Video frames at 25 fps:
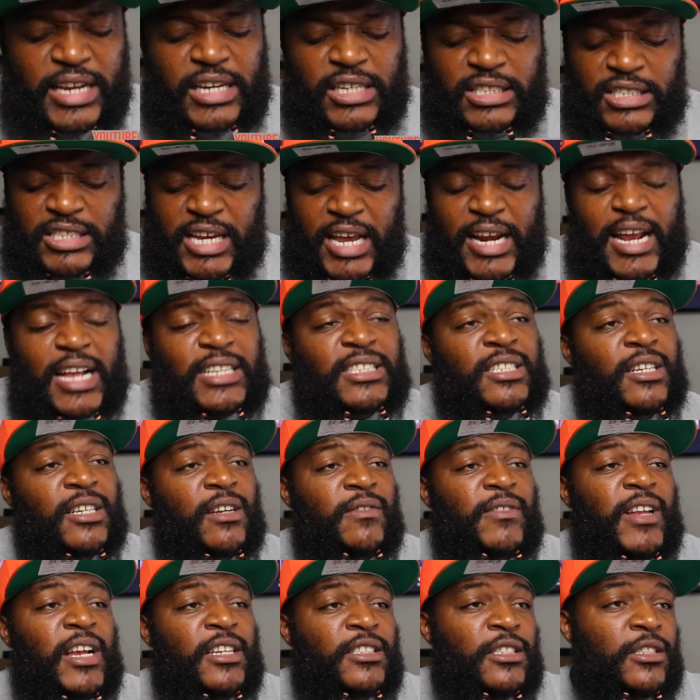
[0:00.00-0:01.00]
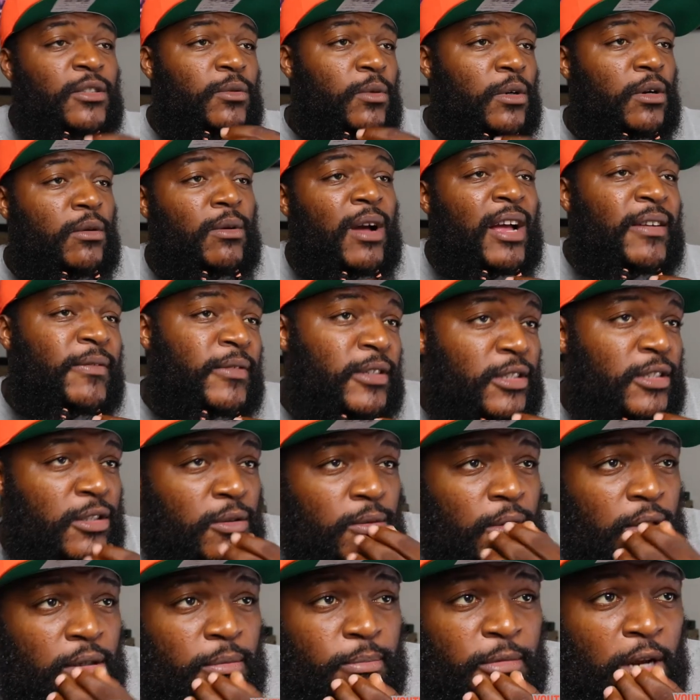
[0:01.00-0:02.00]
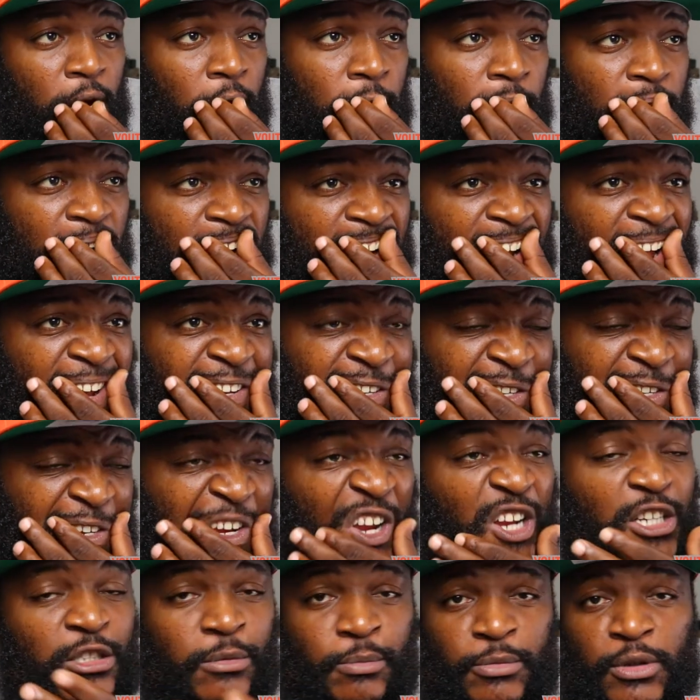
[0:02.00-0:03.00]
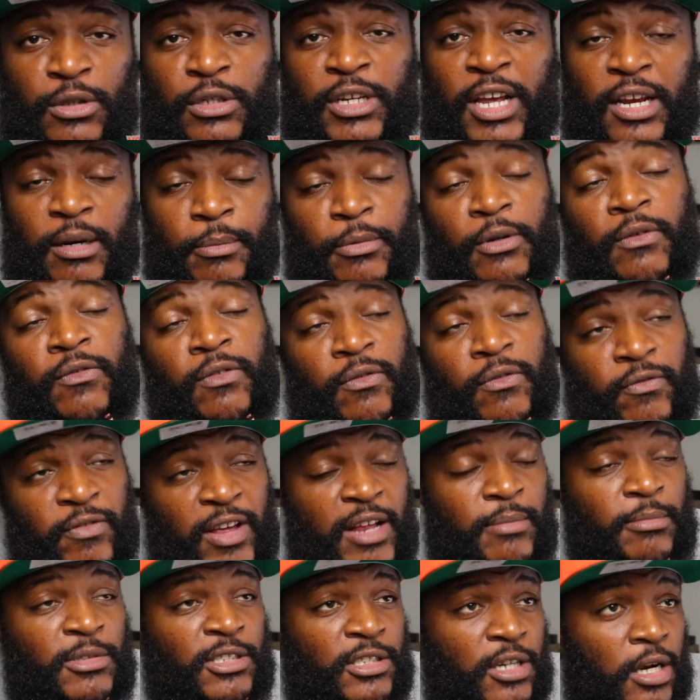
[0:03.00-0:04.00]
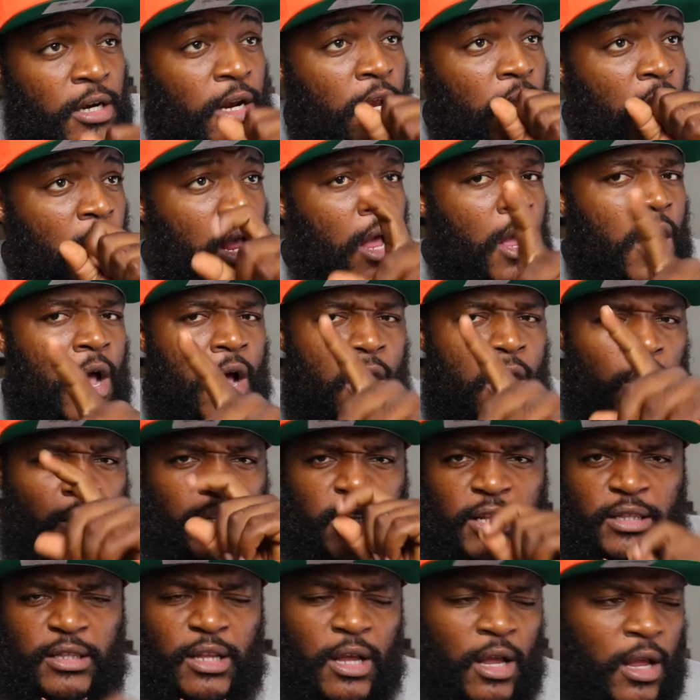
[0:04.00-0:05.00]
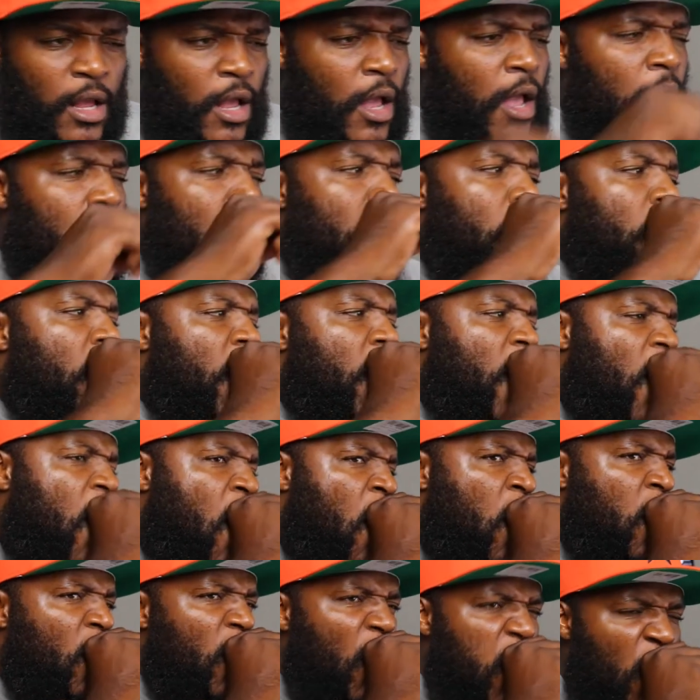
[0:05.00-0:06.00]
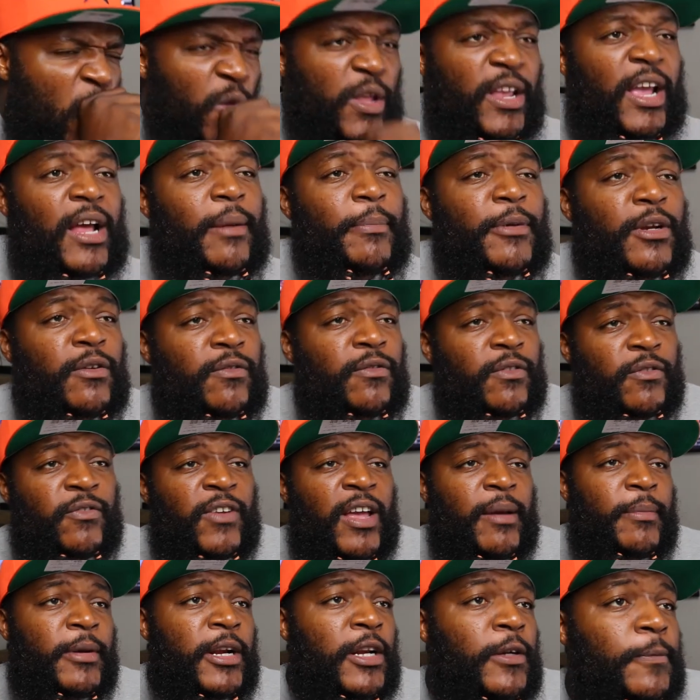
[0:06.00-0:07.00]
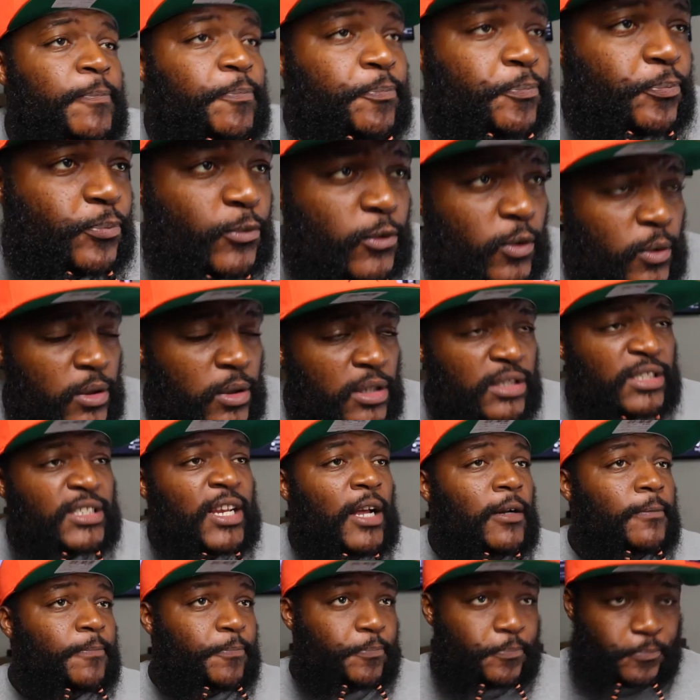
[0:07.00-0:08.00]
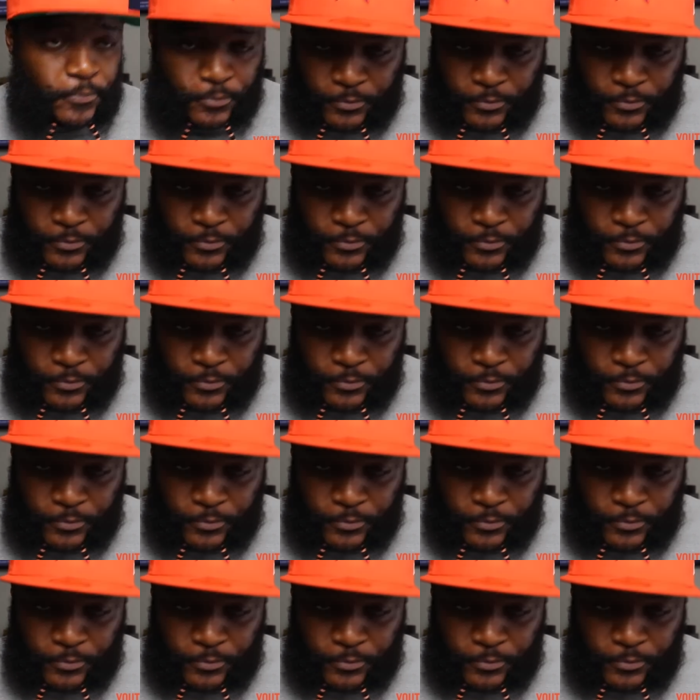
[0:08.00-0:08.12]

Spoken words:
Shout out to if that's his real wife and his real daughter. They got, you got some, you got a beautiful family, sir. Hope that the you got a beautiful family though. Real talk.